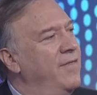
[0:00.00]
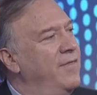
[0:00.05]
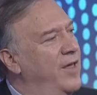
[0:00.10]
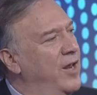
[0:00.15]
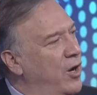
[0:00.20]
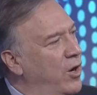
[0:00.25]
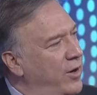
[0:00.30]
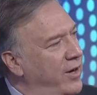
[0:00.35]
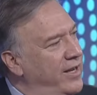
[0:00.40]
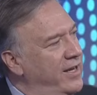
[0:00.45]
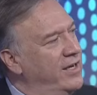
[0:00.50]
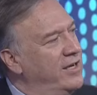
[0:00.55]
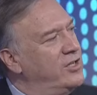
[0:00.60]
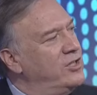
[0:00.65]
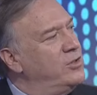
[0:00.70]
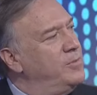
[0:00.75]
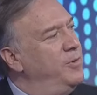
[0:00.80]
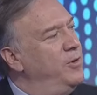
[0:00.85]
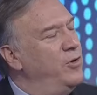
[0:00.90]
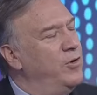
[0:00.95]
that are
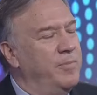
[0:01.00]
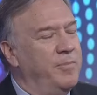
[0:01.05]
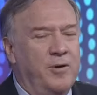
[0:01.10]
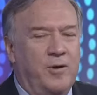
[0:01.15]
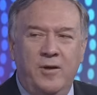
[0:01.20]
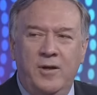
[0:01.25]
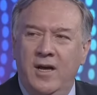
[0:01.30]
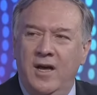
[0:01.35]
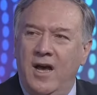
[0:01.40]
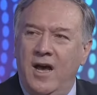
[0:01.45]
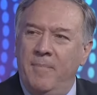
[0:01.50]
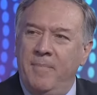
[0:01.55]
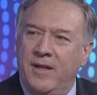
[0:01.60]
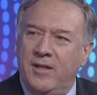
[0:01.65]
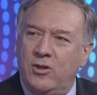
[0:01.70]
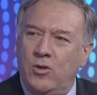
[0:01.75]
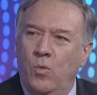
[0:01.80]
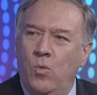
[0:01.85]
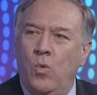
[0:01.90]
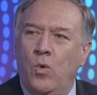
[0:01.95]
indisputable
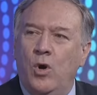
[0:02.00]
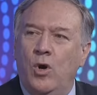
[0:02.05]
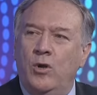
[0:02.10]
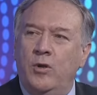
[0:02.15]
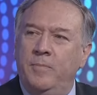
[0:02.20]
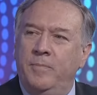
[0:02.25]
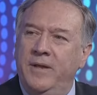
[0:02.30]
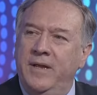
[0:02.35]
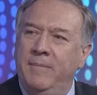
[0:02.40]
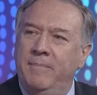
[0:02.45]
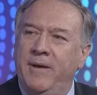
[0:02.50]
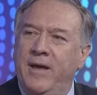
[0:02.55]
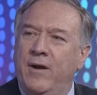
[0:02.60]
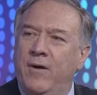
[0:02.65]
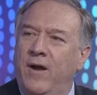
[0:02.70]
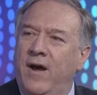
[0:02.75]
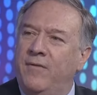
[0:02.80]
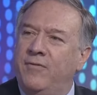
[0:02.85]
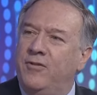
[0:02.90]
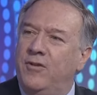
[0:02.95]
about the world being
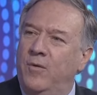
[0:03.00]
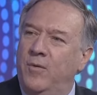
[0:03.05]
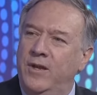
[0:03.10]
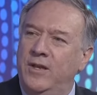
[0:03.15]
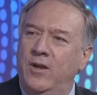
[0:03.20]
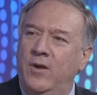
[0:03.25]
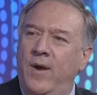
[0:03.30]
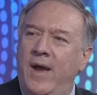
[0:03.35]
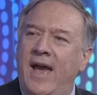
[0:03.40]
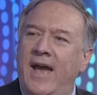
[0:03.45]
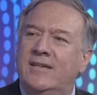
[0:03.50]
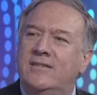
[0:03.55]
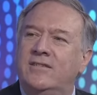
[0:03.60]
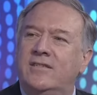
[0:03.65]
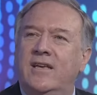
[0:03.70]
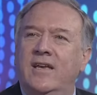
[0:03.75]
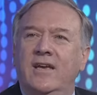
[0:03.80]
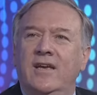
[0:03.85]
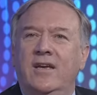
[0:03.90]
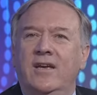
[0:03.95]
better off. So when you ask,
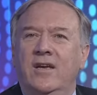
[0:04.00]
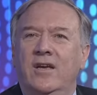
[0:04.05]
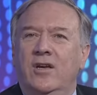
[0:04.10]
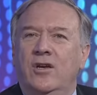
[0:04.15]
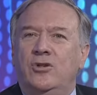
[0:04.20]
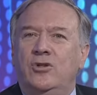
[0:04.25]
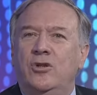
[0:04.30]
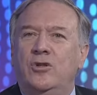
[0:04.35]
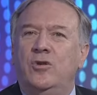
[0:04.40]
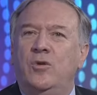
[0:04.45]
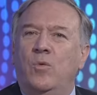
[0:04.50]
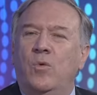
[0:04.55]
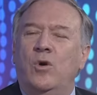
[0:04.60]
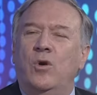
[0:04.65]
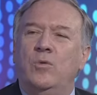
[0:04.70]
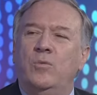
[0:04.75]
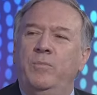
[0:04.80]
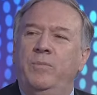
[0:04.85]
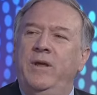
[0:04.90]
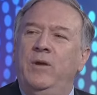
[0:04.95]
should the
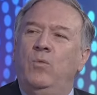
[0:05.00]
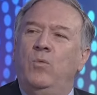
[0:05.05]
world be